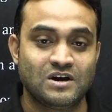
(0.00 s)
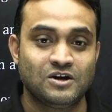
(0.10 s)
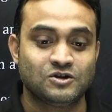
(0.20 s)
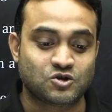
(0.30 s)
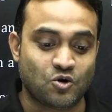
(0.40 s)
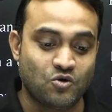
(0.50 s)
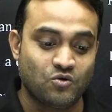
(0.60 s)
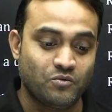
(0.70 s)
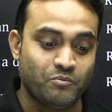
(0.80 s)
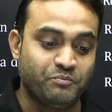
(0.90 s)
So
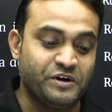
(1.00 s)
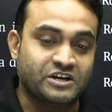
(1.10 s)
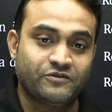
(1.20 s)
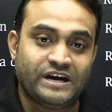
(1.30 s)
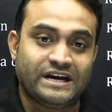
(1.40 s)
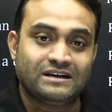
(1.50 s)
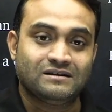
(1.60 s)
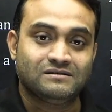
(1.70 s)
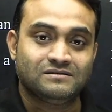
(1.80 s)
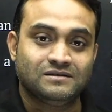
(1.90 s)
between
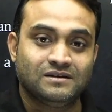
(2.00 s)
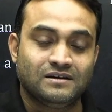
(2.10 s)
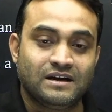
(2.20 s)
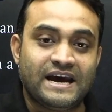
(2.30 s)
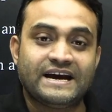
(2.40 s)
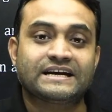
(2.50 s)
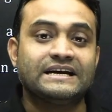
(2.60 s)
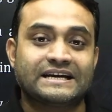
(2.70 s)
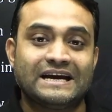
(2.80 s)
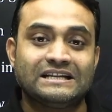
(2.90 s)
eight and
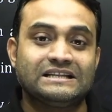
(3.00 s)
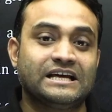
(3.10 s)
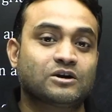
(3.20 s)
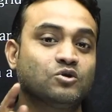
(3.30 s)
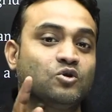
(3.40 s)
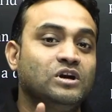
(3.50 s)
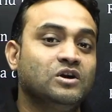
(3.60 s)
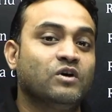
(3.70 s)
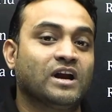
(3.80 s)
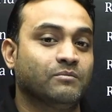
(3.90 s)
ten, there could only
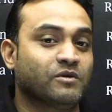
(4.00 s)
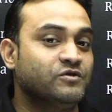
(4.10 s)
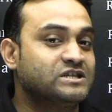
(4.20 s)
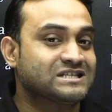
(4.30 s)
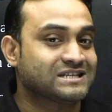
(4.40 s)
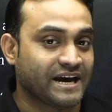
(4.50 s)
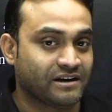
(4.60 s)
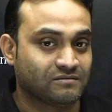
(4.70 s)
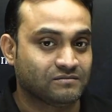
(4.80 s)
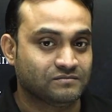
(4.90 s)
one number, which is nine.
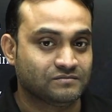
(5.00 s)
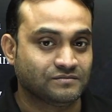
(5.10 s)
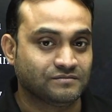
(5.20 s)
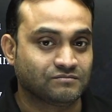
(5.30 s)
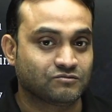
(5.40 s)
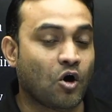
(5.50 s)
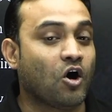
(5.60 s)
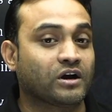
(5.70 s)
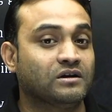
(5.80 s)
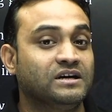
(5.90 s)

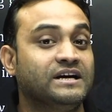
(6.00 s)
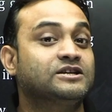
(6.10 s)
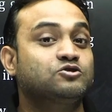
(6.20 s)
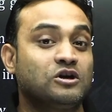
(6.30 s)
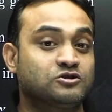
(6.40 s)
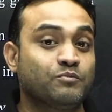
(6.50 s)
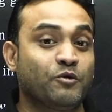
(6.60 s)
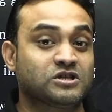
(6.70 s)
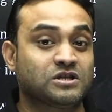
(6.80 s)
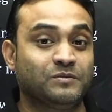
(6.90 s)
Or it's also
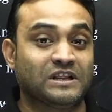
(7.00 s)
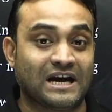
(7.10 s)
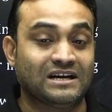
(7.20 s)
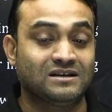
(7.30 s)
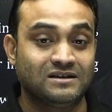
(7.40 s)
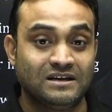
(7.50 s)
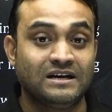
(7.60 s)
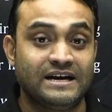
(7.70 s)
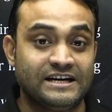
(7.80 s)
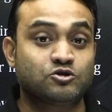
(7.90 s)
possible that
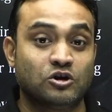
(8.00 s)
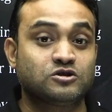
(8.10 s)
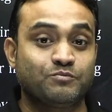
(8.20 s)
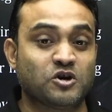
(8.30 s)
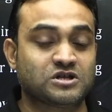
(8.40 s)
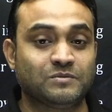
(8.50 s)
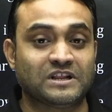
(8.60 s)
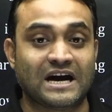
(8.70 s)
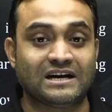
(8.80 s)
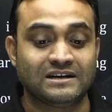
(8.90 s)
It's also possible
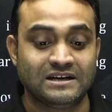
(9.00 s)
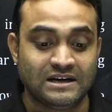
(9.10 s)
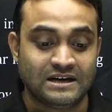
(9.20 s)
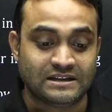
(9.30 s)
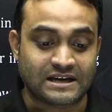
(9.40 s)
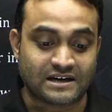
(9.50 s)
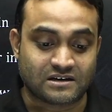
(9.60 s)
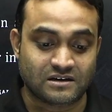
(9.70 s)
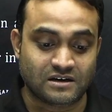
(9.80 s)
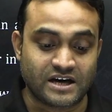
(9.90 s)
that, that
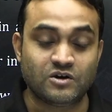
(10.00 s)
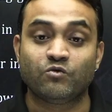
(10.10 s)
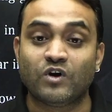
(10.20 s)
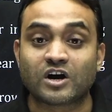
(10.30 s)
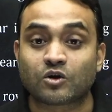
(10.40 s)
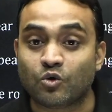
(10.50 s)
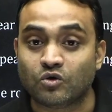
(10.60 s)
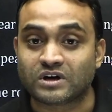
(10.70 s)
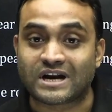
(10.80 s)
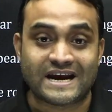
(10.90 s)
uh, in one row,
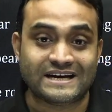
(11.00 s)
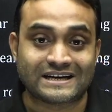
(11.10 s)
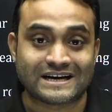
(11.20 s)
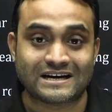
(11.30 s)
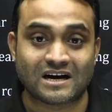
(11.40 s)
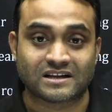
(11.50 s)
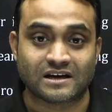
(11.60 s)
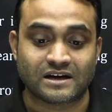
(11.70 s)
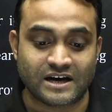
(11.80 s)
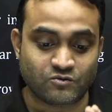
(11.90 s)
nine and ten are there.
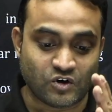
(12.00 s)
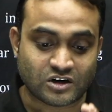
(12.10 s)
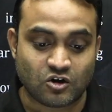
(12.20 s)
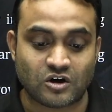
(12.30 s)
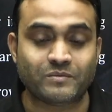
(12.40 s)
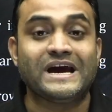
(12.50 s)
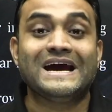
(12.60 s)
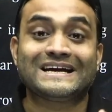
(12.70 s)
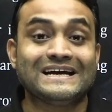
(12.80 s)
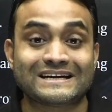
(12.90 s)
In one column,
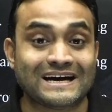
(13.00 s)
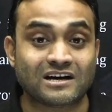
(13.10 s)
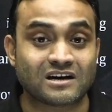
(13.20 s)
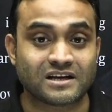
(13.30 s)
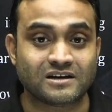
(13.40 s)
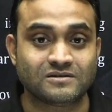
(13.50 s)
eight and ten are there,